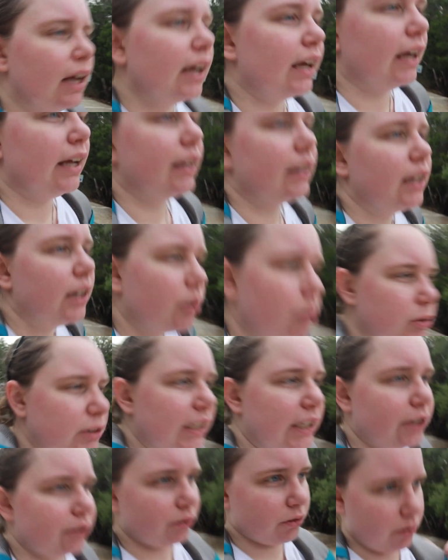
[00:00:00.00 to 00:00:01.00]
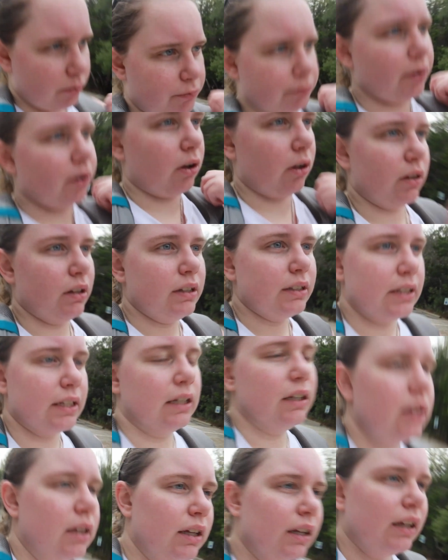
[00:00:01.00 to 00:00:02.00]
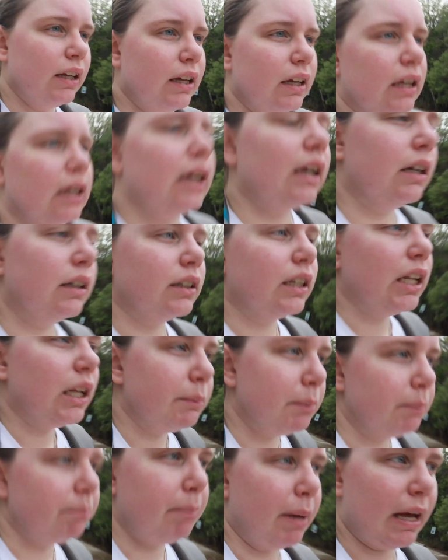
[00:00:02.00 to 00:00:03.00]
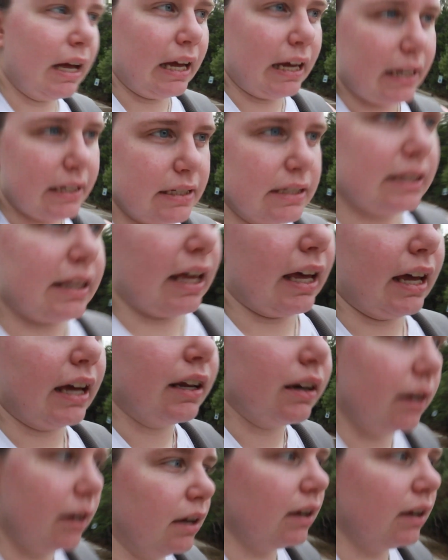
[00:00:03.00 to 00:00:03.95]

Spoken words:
and then take you to the falls, and a little bit past that